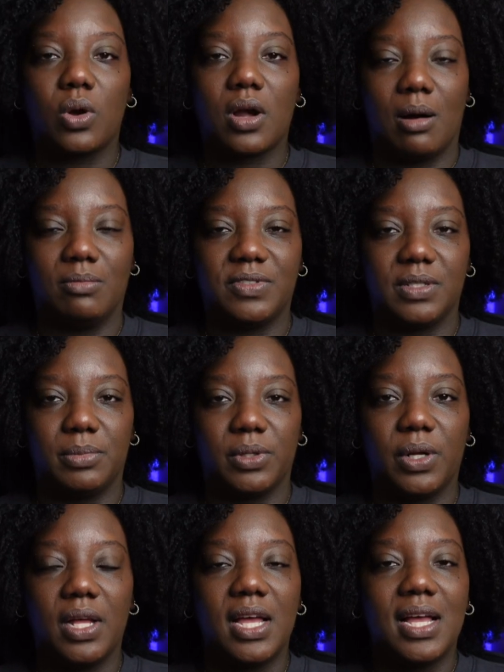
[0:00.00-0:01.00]

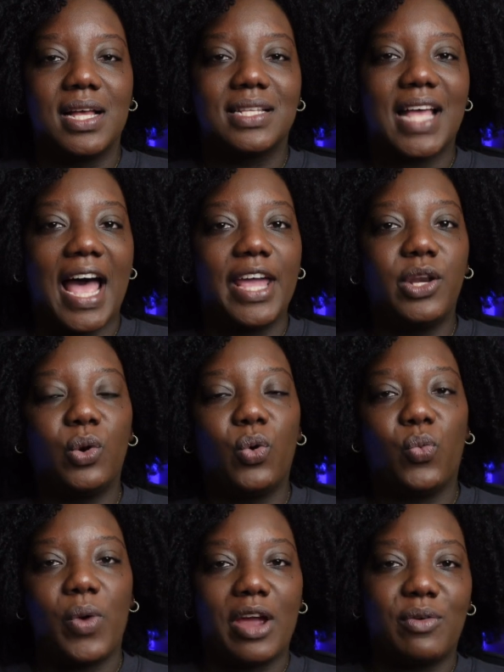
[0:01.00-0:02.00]
comfortable. So I
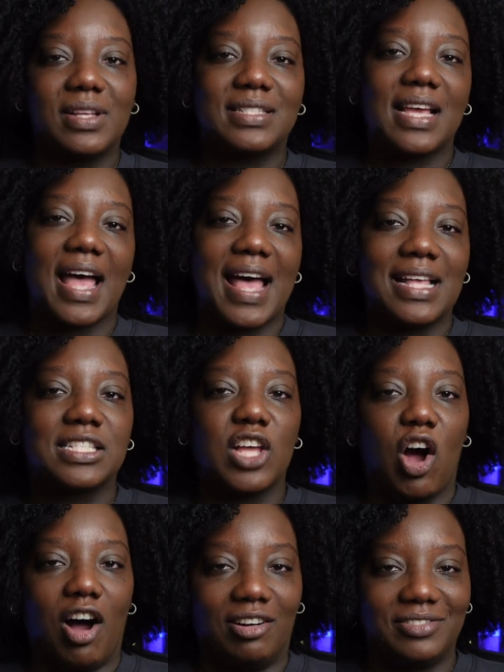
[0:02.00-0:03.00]
don't wear it as
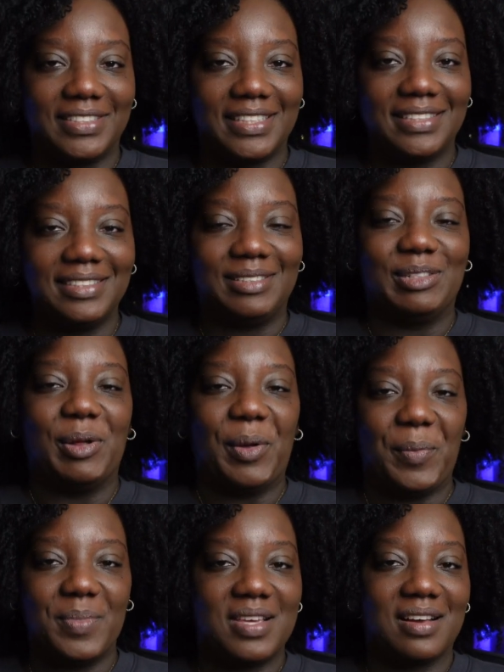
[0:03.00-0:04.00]
often
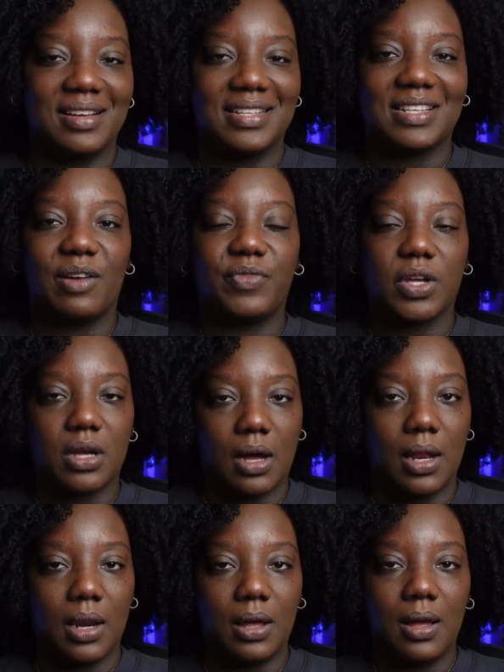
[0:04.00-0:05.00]
because of the
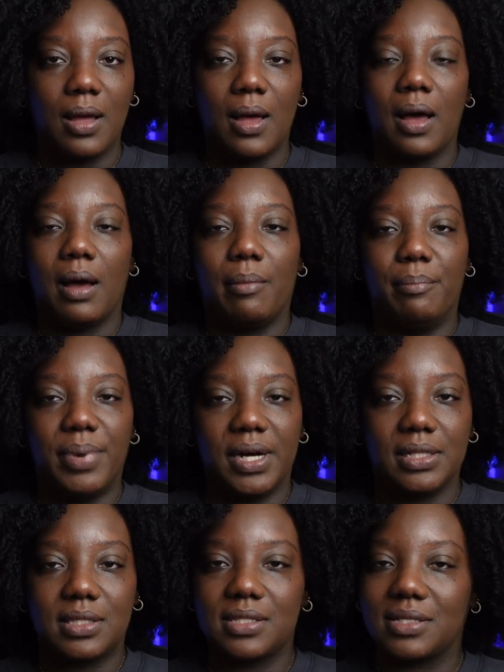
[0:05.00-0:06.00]
color,
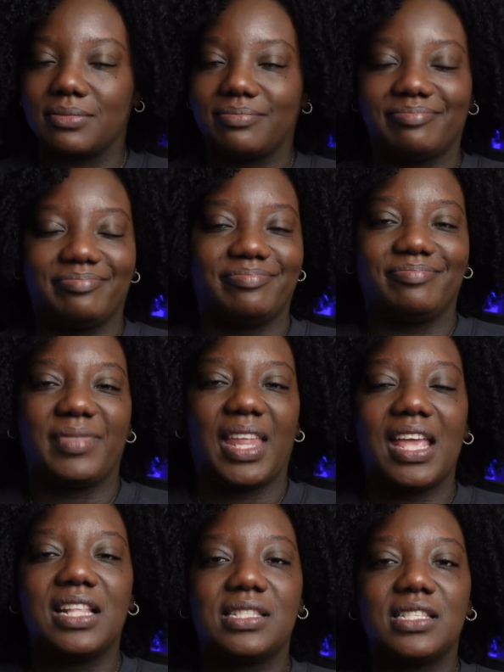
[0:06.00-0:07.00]
but
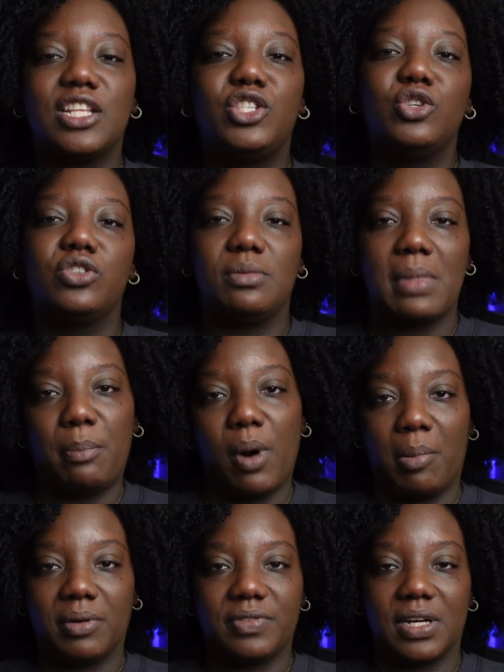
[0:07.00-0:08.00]
it's usually my
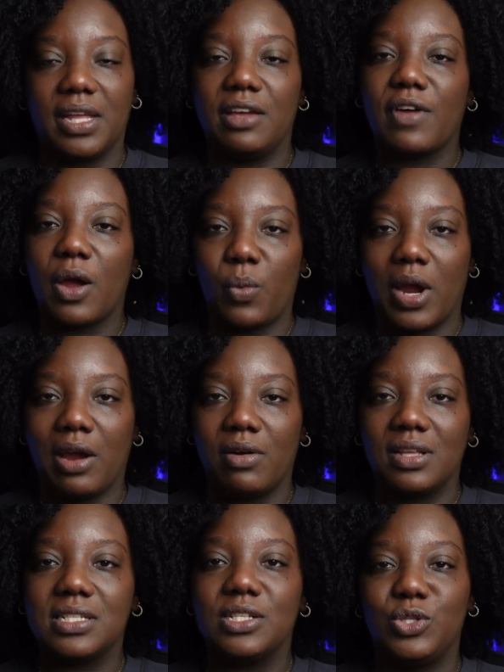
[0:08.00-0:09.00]
pop-up color. If I wear
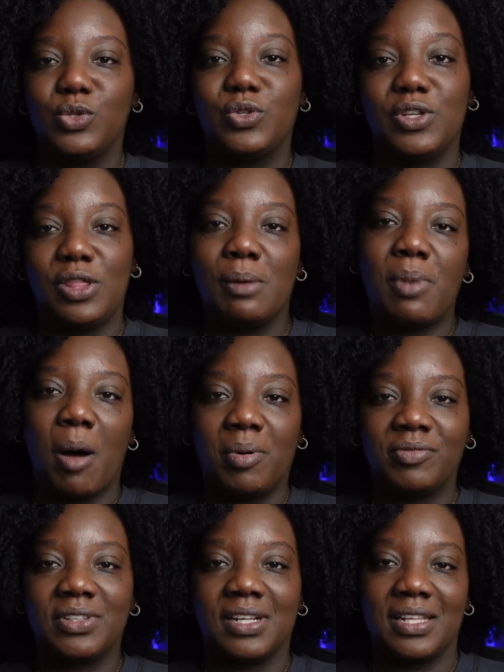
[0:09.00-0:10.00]
it, it's usually the
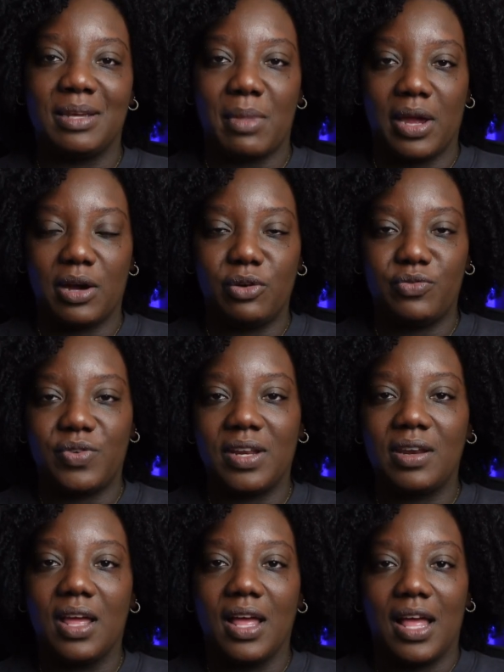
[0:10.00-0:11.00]
pop-up color in my
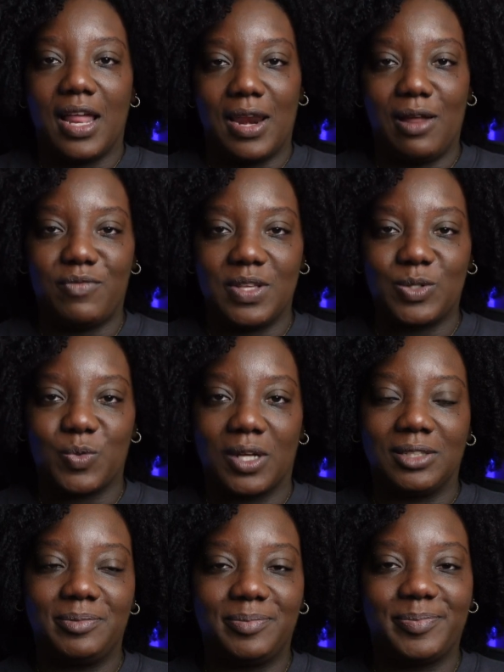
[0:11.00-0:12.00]
outfit. Love this
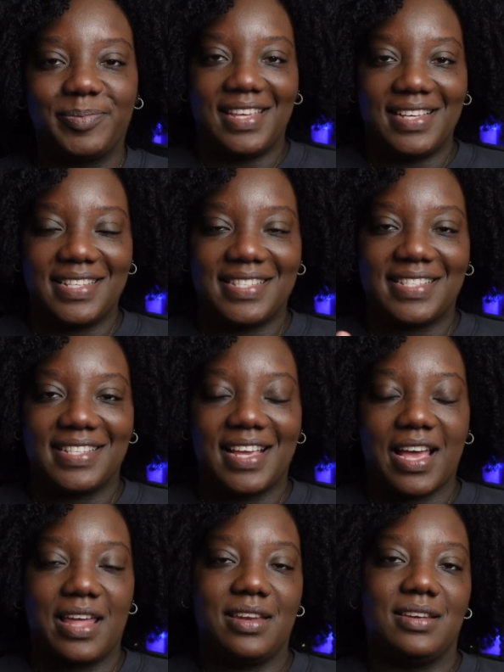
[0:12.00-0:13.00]
one. This
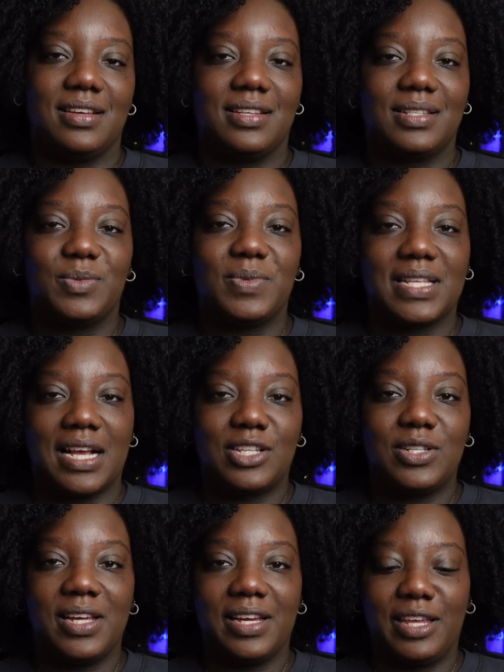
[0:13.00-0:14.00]
Adidas was
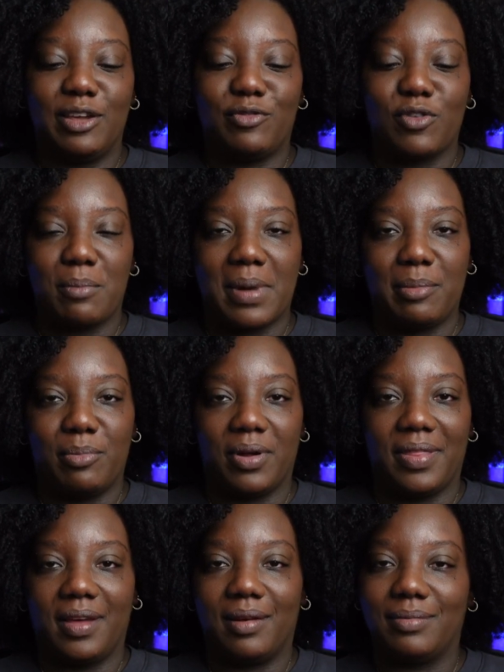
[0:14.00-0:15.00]
actually a gift from my
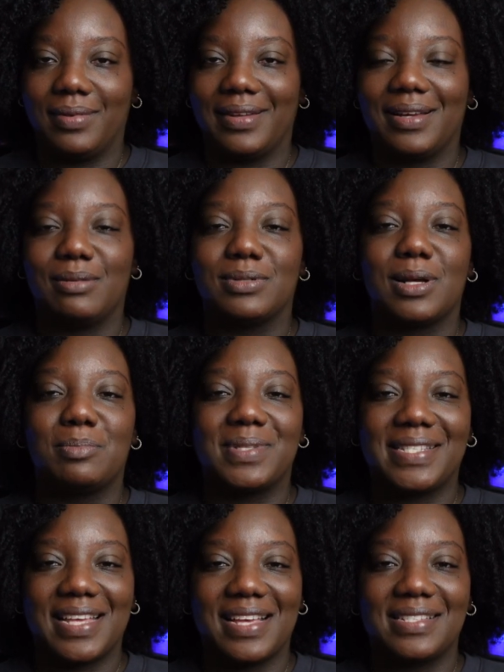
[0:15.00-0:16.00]
brother. I was
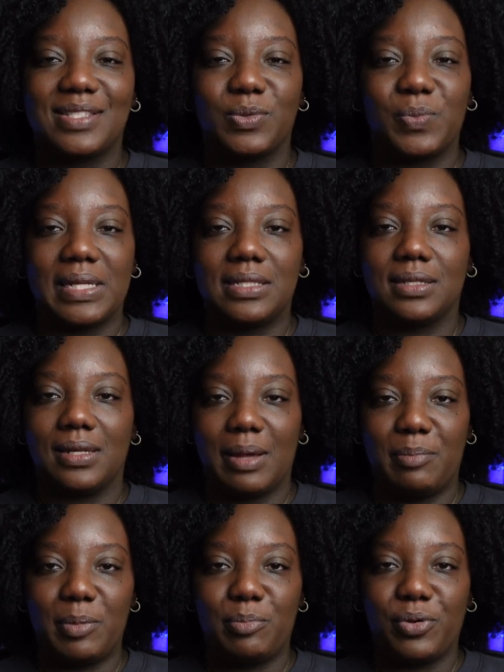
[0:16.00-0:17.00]
obsessed with
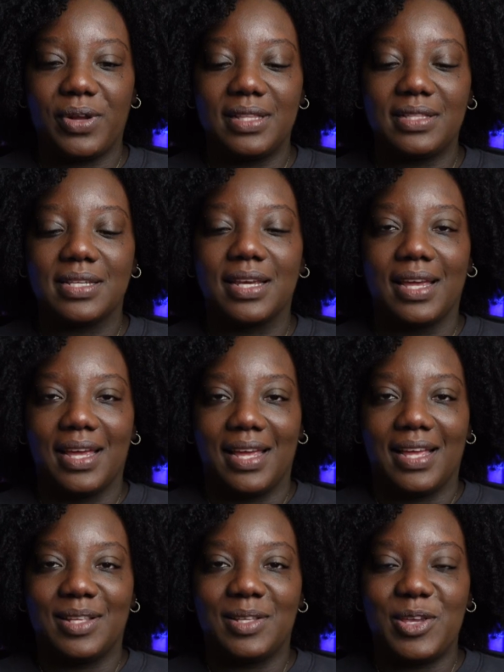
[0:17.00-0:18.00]
leopard print.
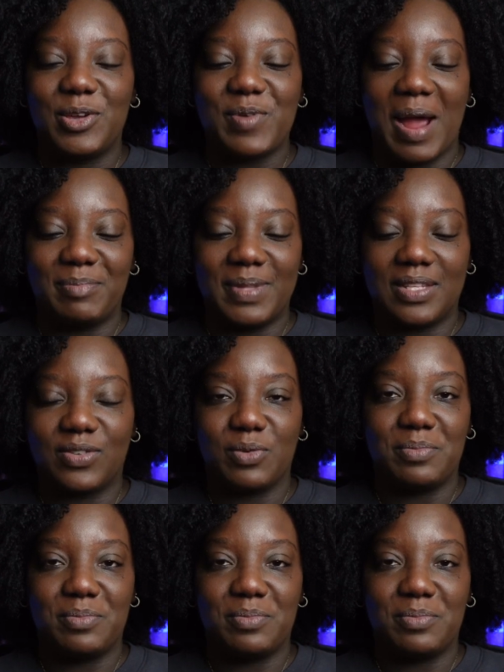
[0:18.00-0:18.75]
He grabbed this for